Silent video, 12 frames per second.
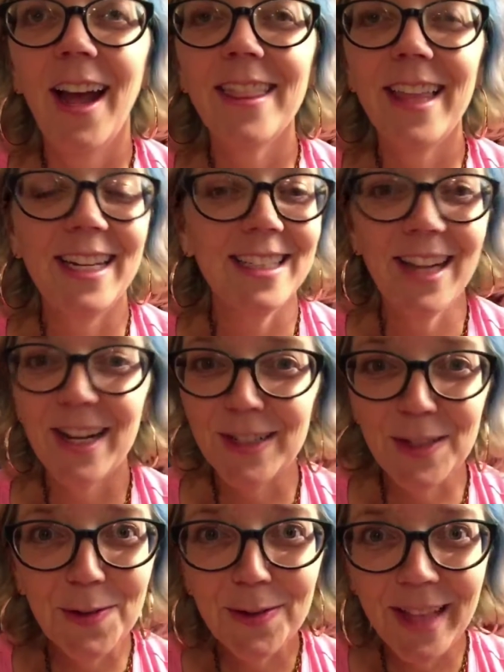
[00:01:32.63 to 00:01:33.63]
that it's not
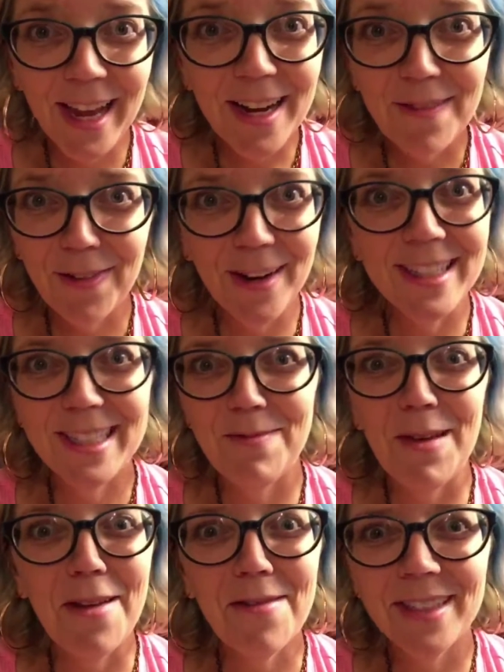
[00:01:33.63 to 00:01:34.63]
too late for us to
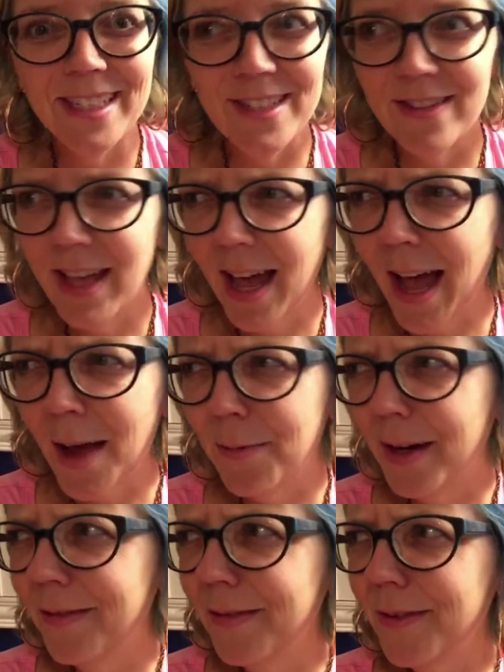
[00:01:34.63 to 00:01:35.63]
be able to do that. I'm
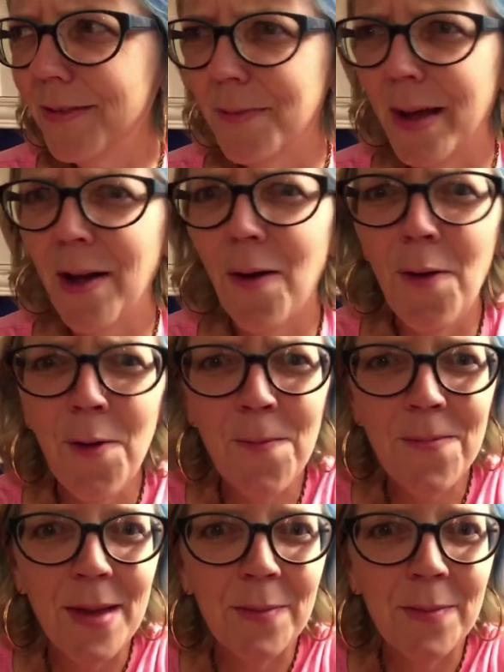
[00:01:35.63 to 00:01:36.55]
grateful for my home.